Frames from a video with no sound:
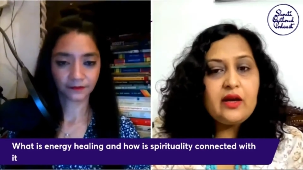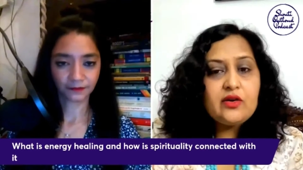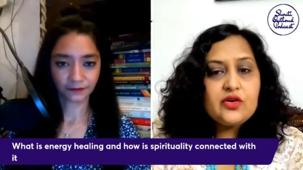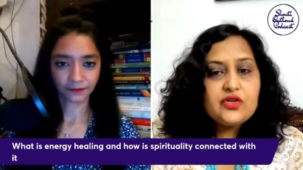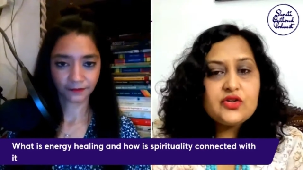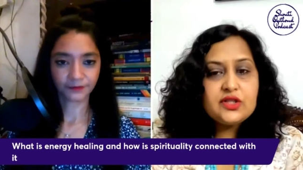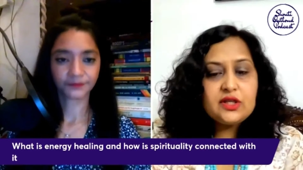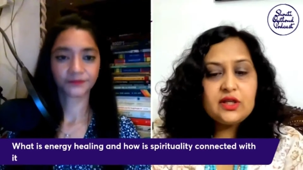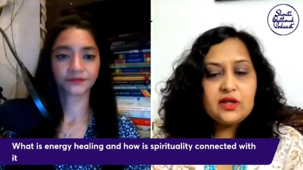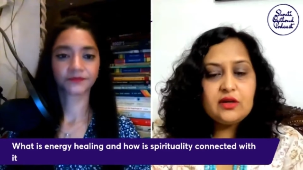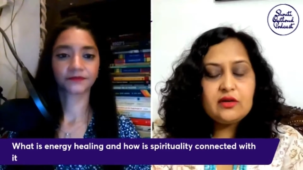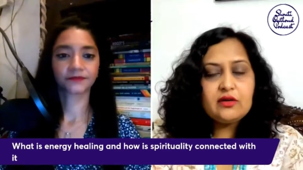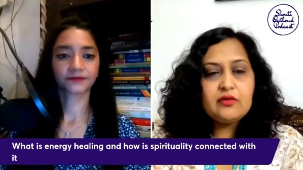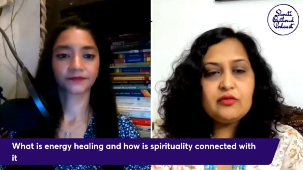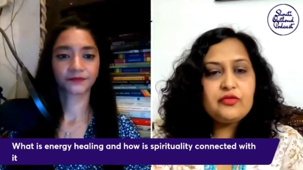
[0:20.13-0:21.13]

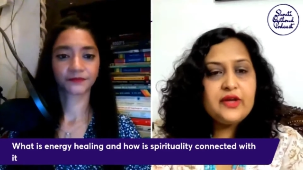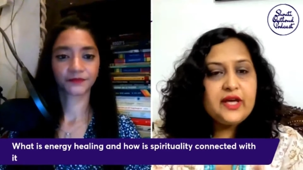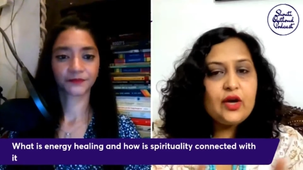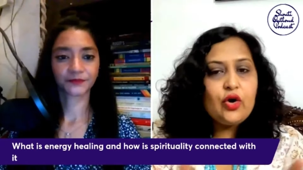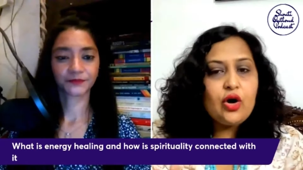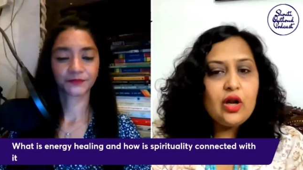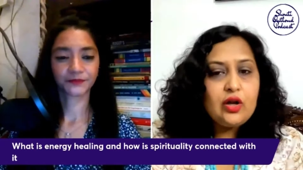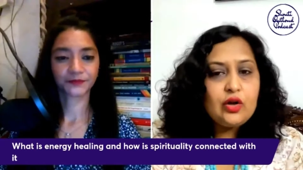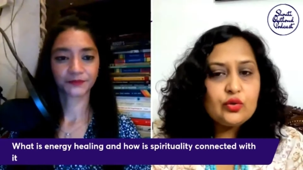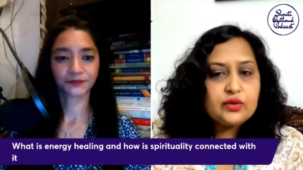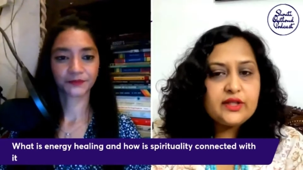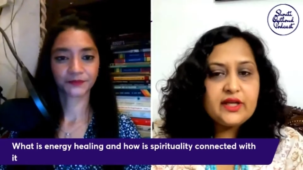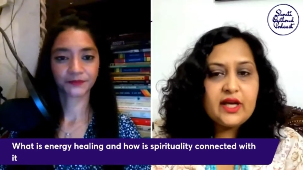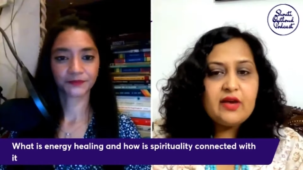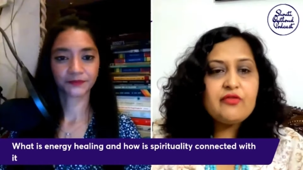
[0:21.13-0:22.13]
Speaker 1: energy, uh, we all
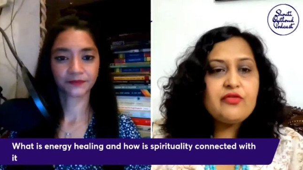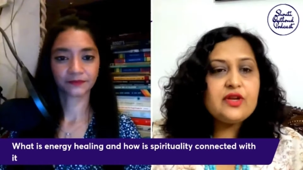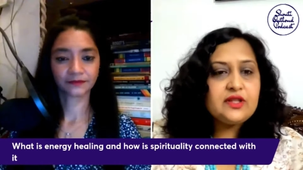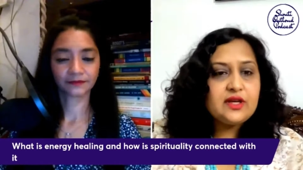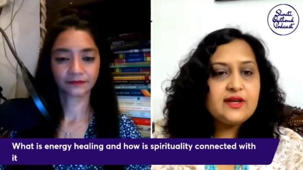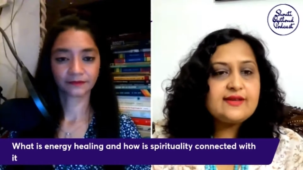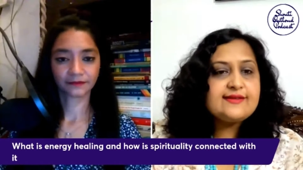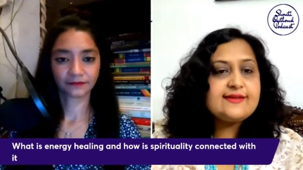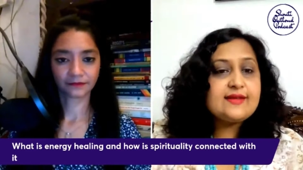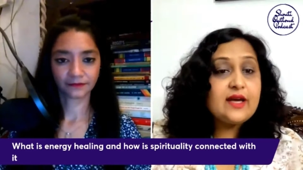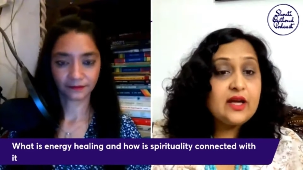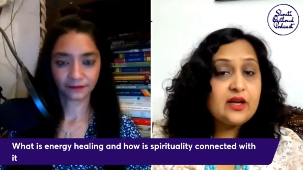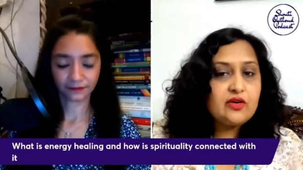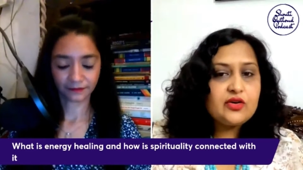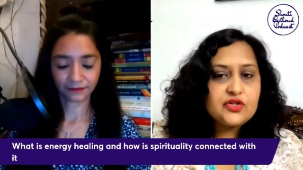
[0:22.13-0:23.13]
know that everything is
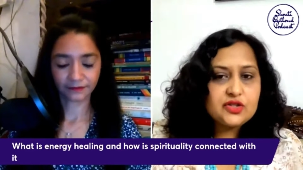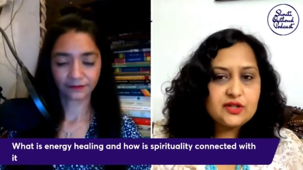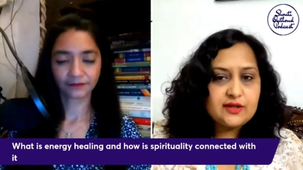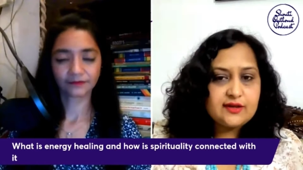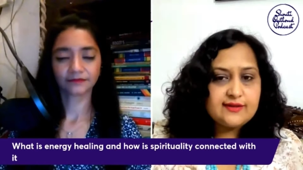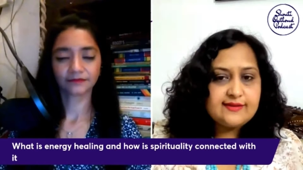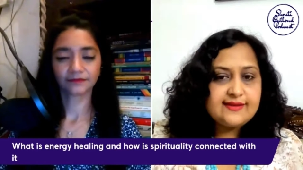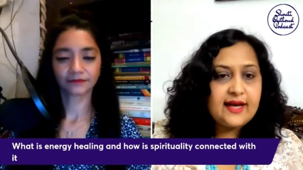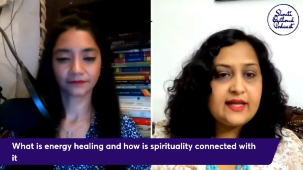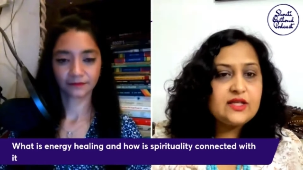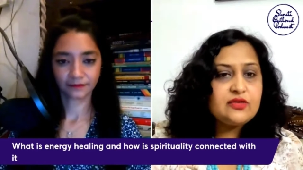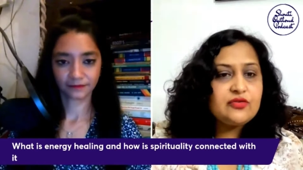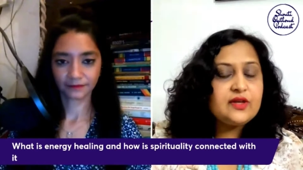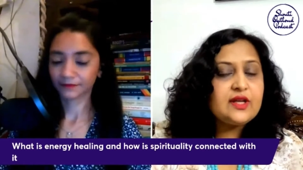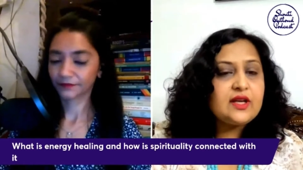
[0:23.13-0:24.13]
energy.
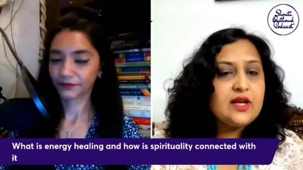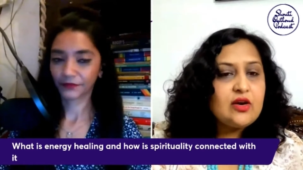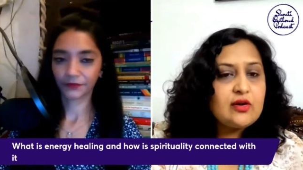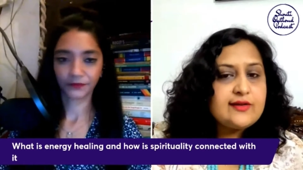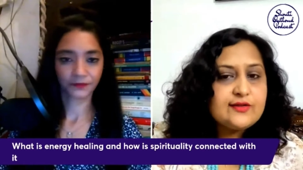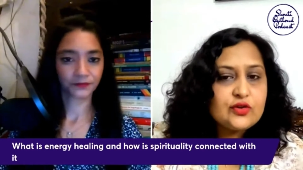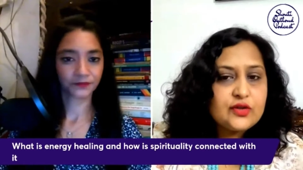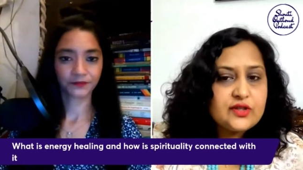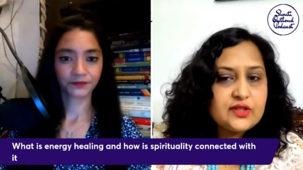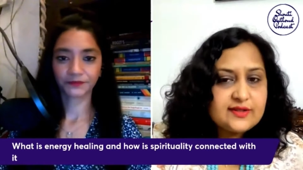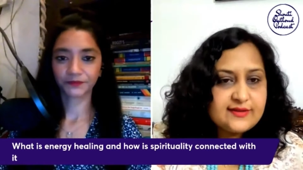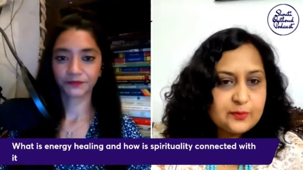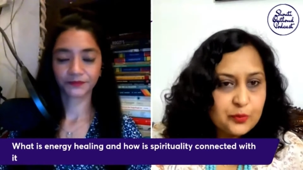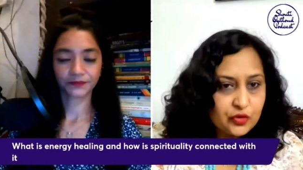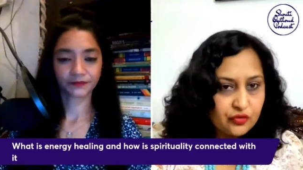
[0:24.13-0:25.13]
Scientifically, also,
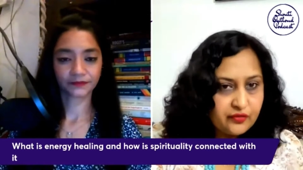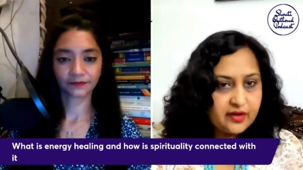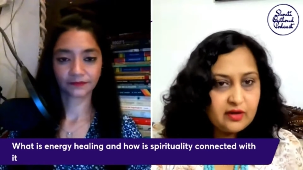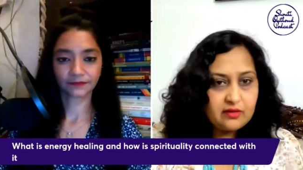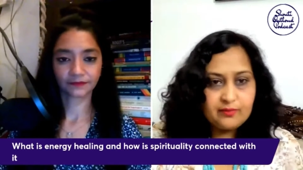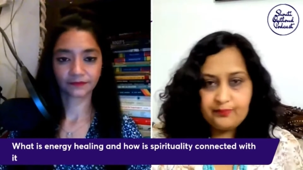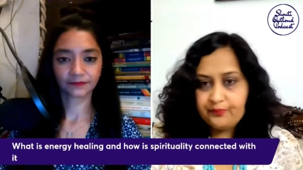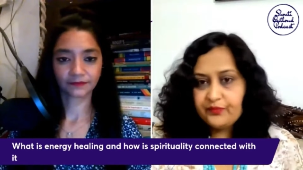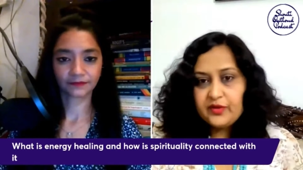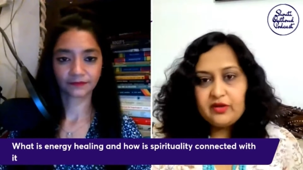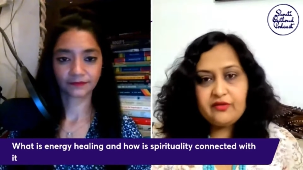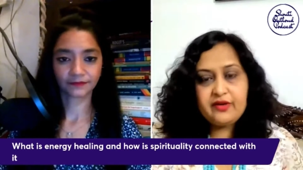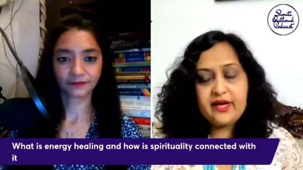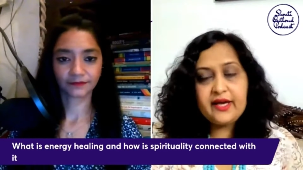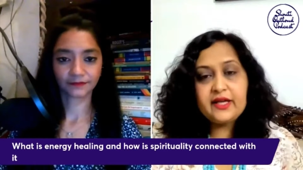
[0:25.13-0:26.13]
it is proven,
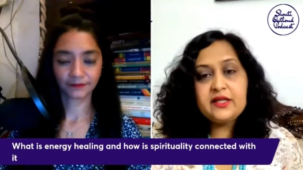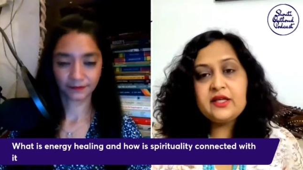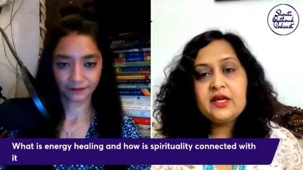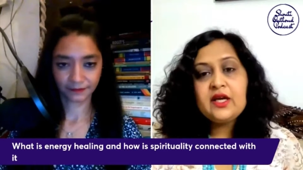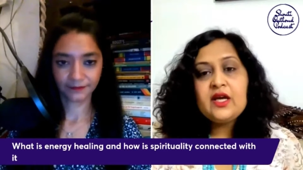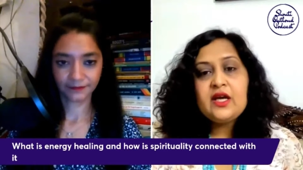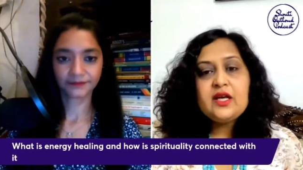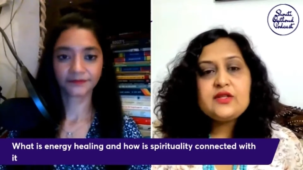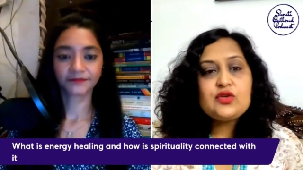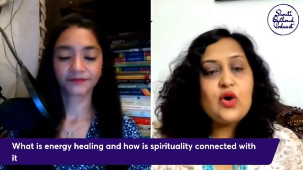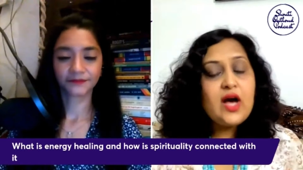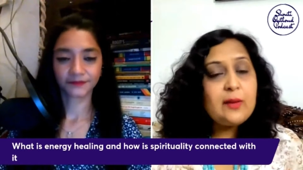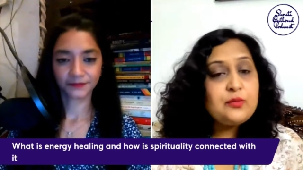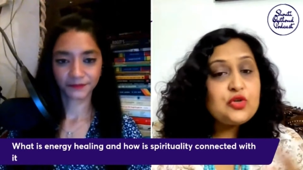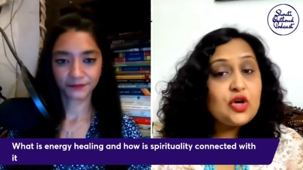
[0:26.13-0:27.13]
right?
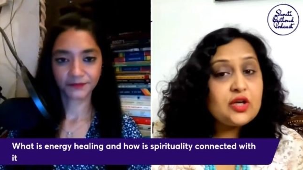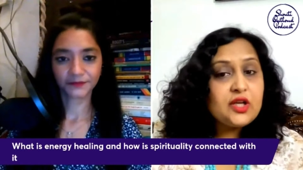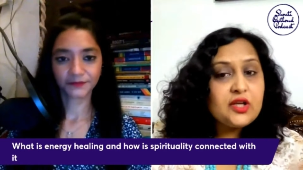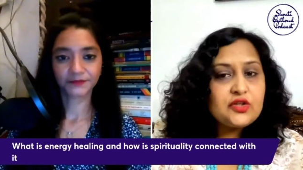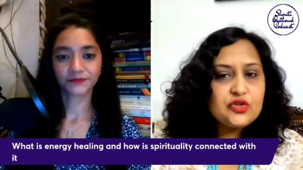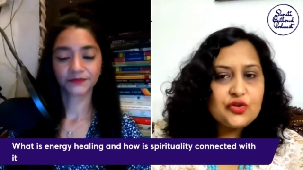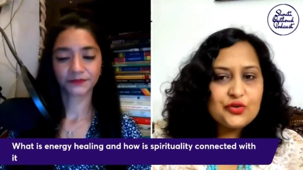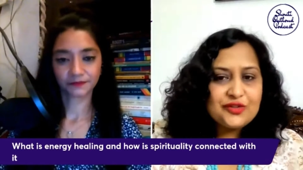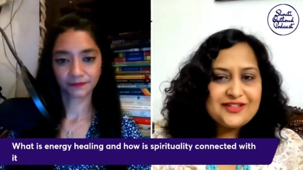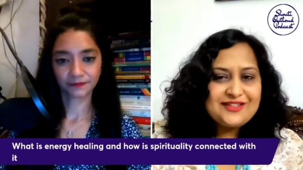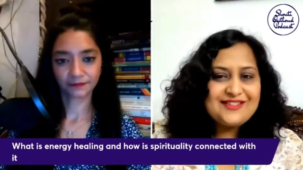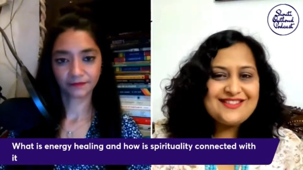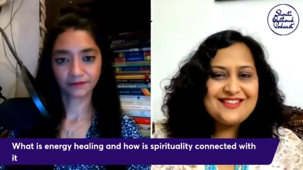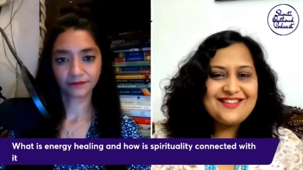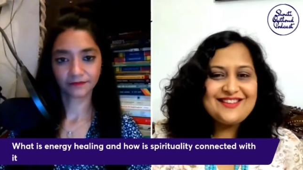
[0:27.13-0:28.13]
So, I'm talking to you.
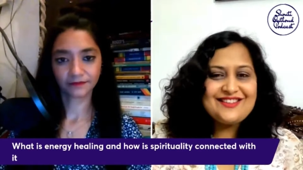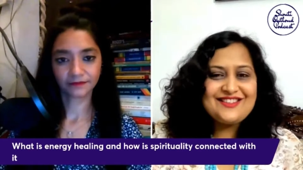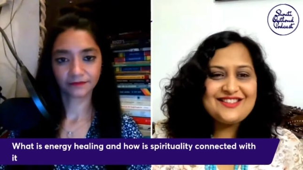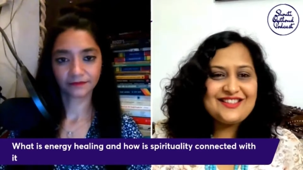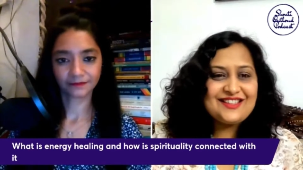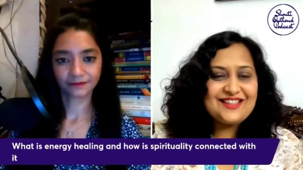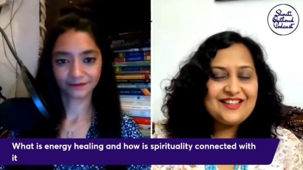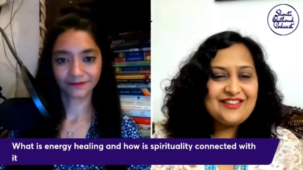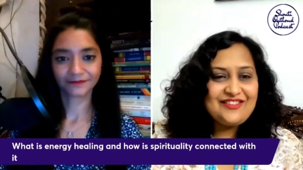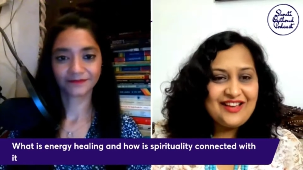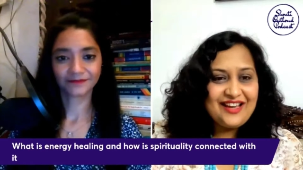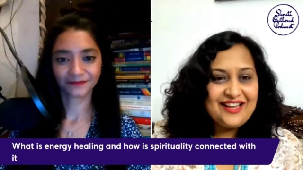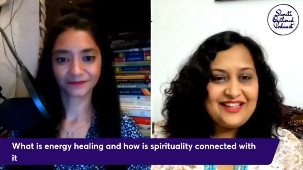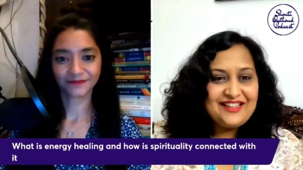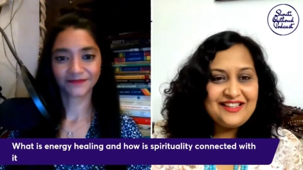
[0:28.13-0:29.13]
This is energy,
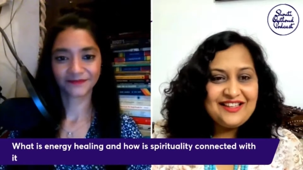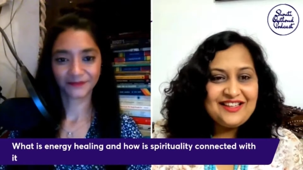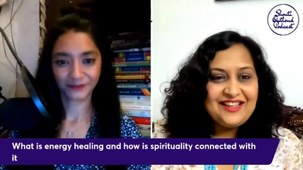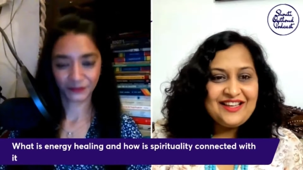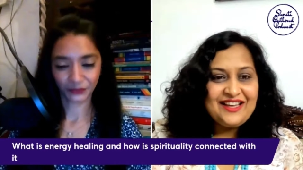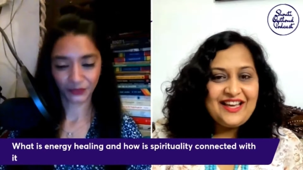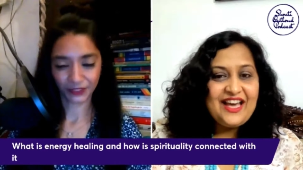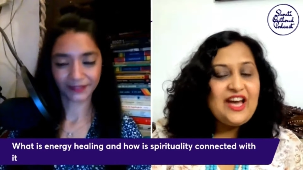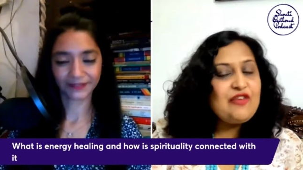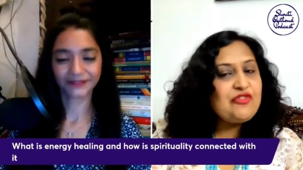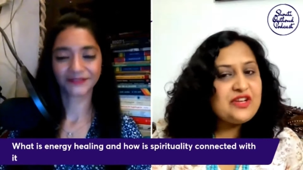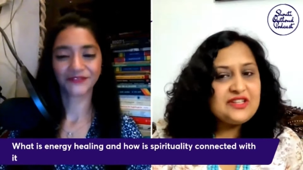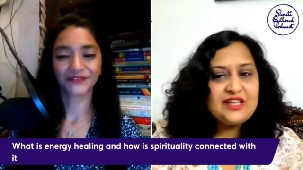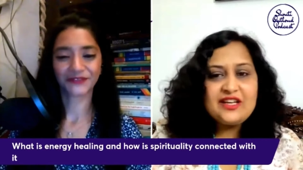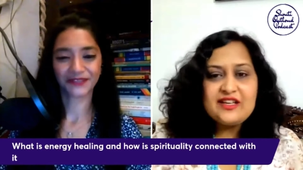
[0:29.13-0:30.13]
right?
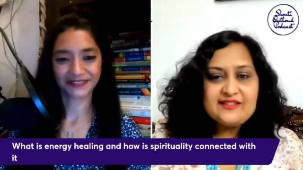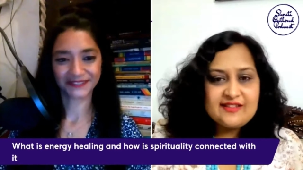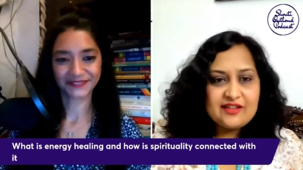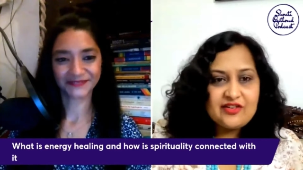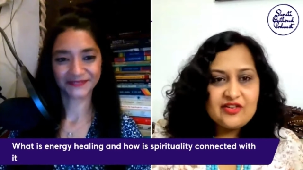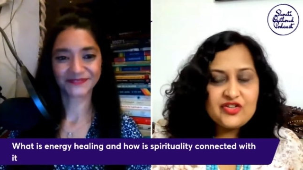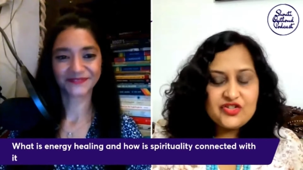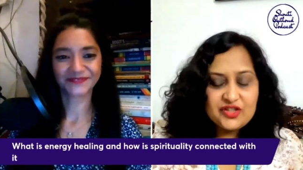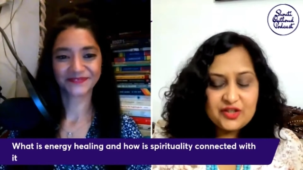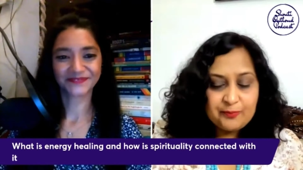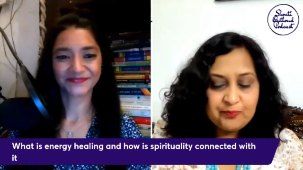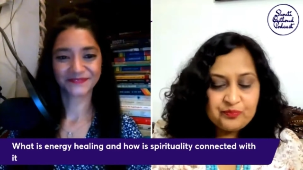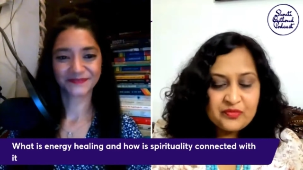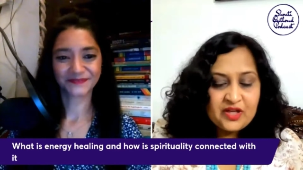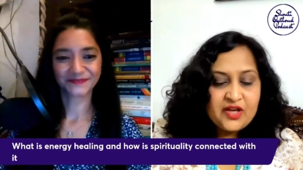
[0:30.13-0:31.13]
everything is
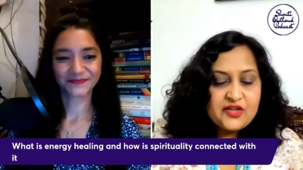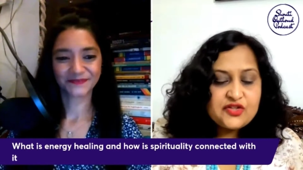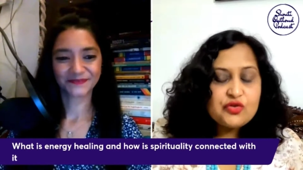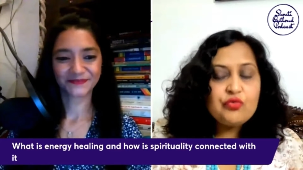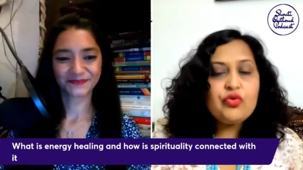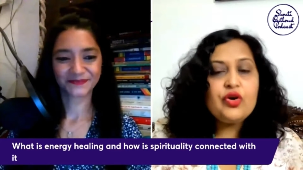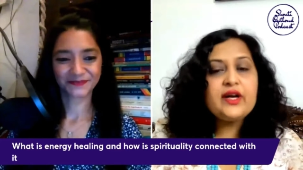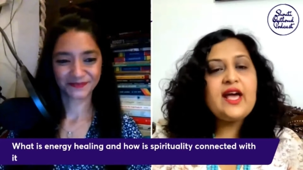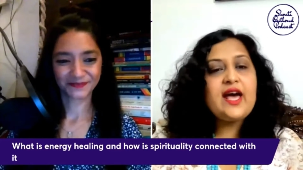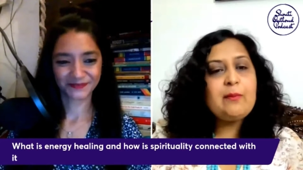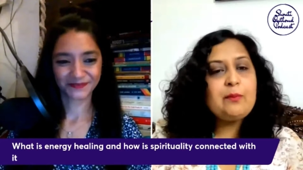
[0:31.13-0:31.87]
energy so what